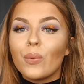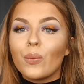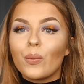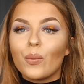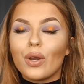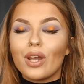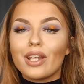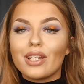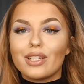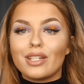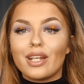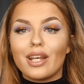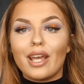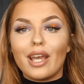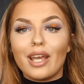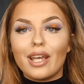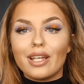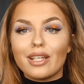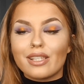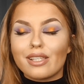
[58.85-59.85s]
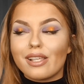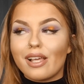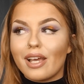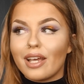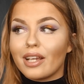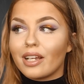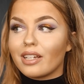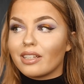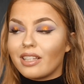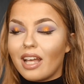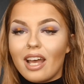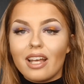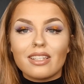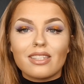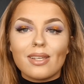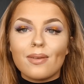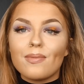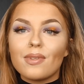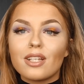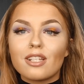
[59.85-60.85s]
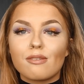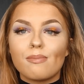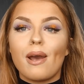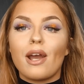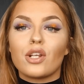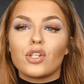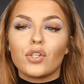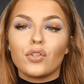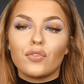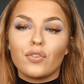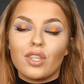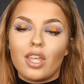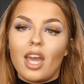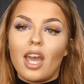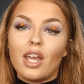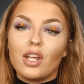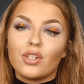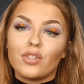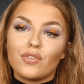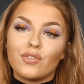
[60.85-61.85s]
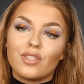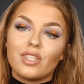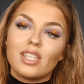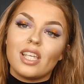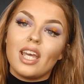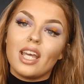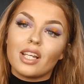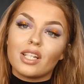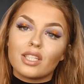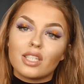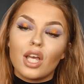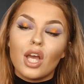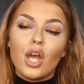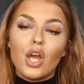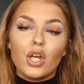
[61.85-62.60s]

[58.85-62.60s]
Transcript: which is that's something special for the age of 6.